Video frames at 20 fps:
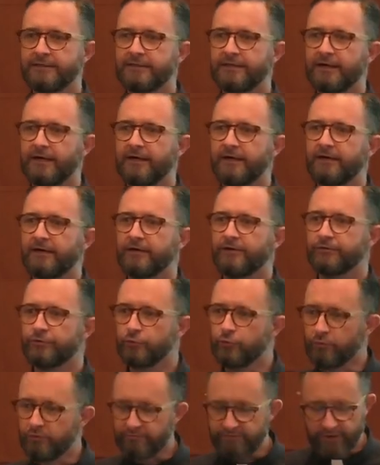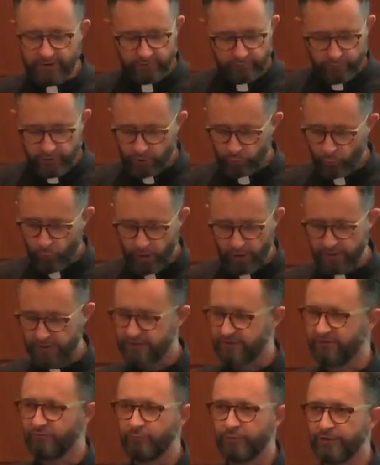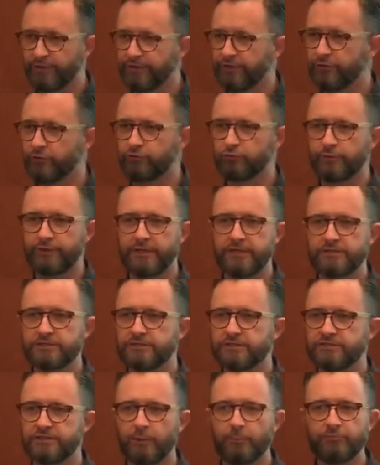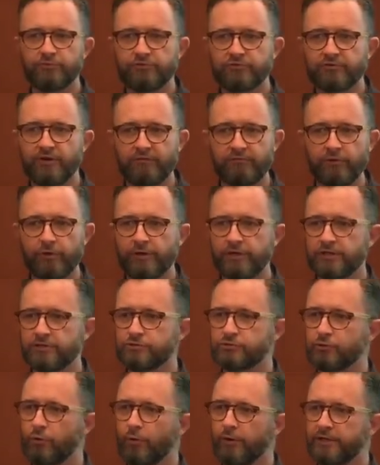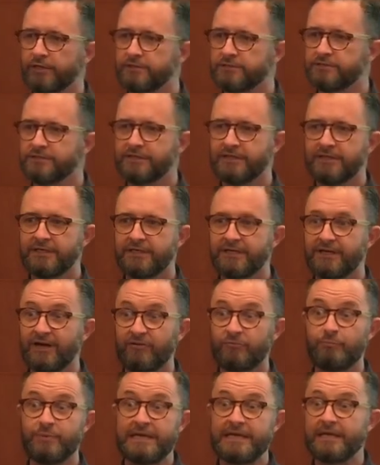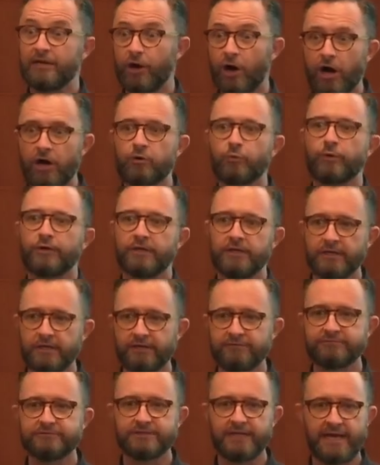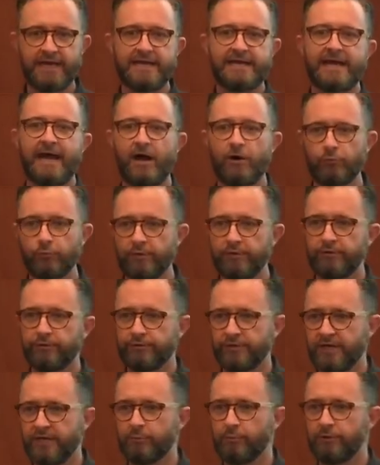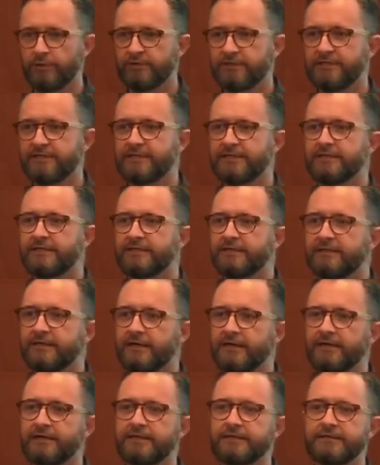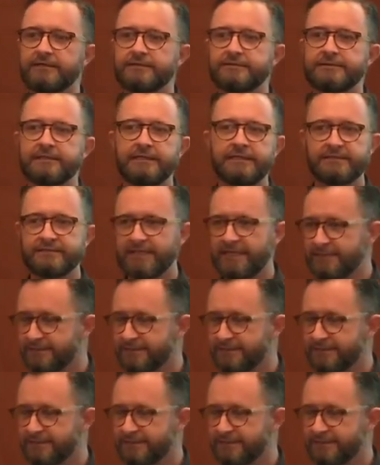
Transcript: Uh, do the very real work of building those relationships, of learning stories, of being awkward enough to hang out with your neighbor as I